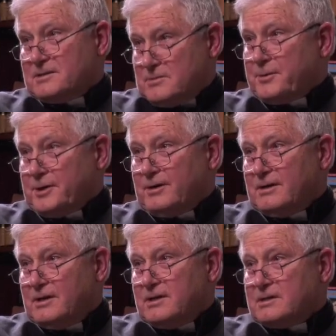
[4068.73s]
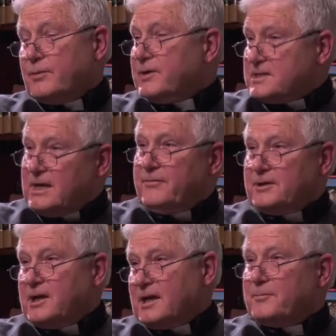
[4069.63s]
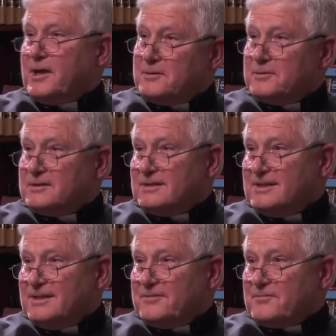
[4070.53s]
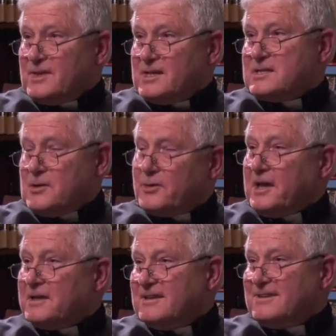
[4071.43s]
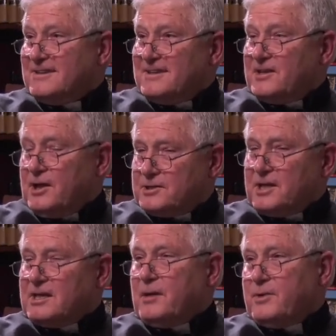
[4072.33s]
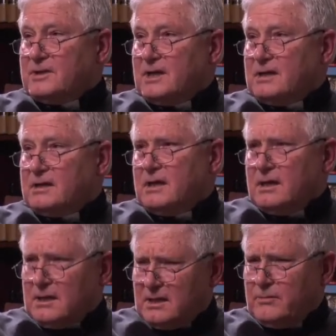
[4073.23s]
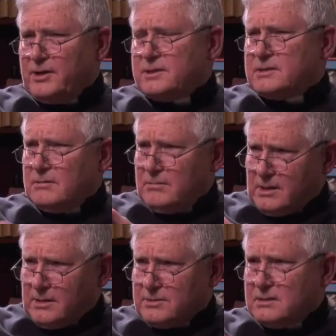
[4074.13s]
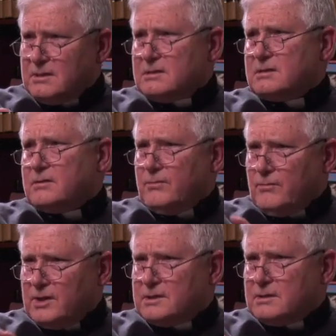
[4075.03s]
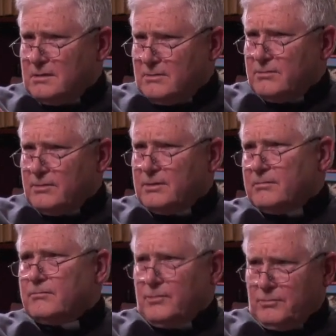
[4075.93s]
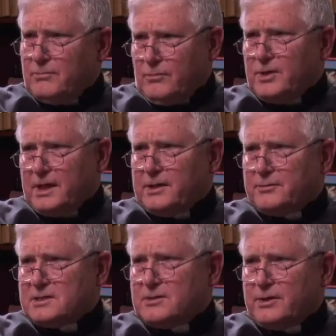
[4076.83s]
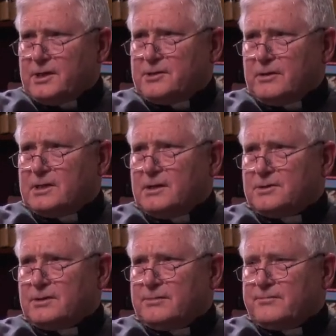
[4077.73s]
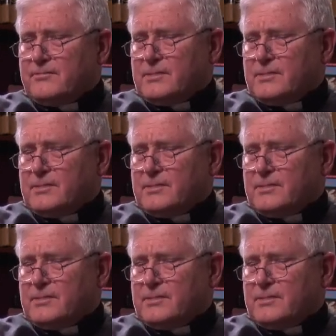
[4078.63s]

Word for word: Scripture. So what's the devil going to come back with? He said, okay, I'll take you up on that. He reads you, and he'll see what interests you and gets your attention.